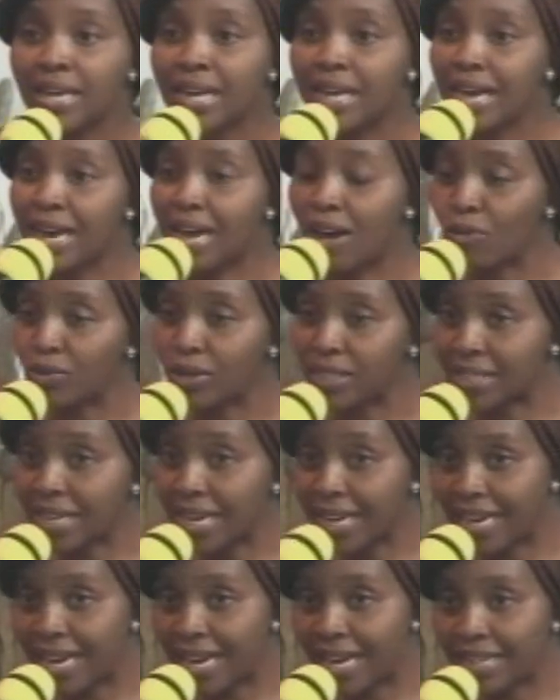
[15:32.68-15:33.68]
I will
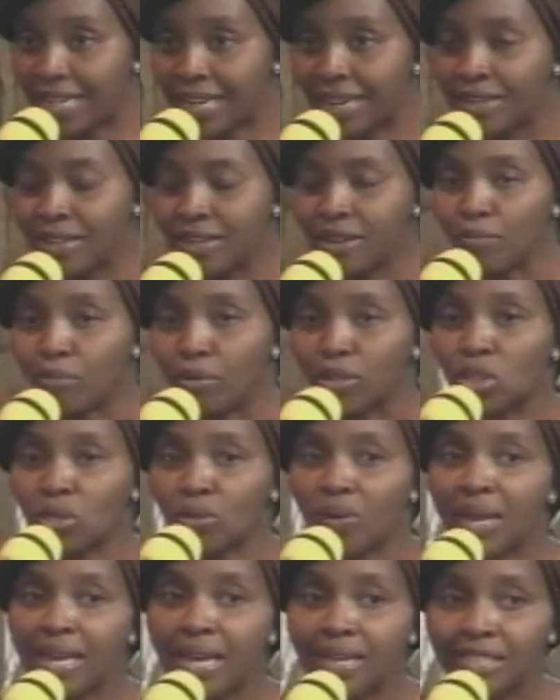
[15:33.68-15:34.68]
sagala. But
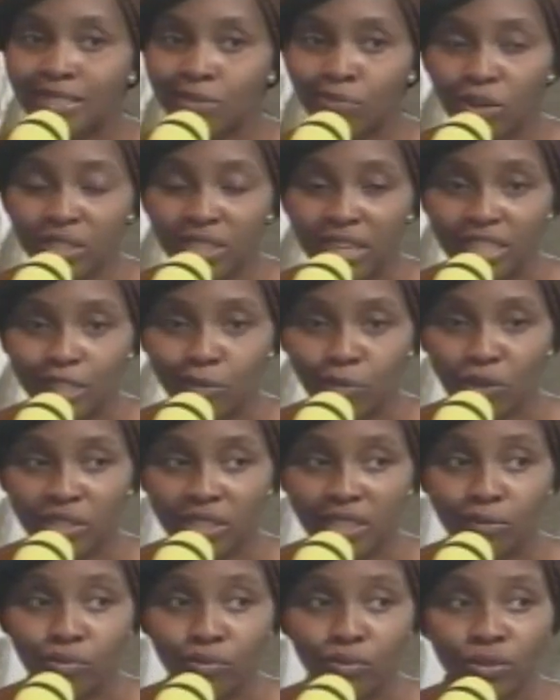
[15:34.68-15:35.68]
try as much as
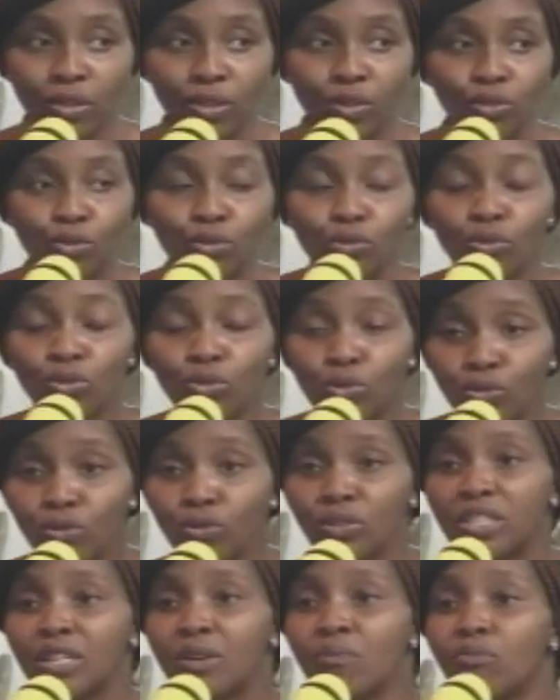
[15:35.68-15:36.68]
possible to
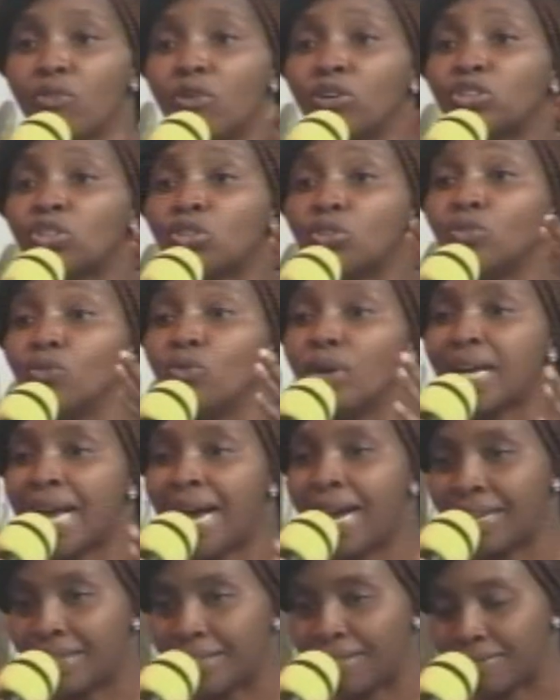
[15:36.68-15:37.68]
do the much you
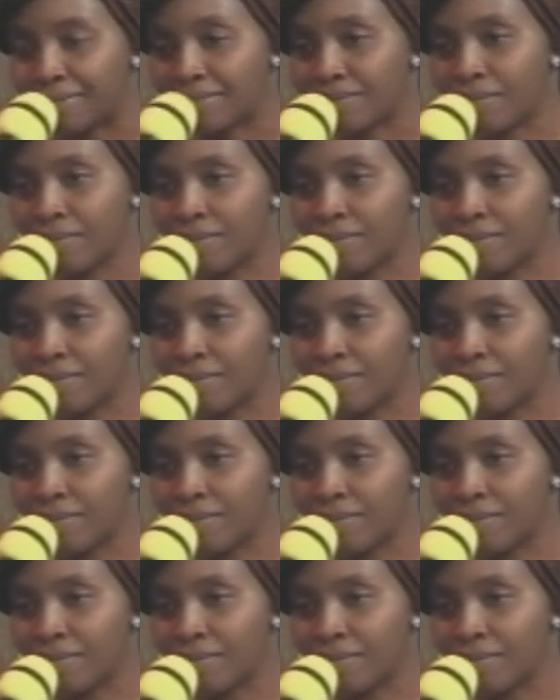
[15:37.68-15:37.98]
can.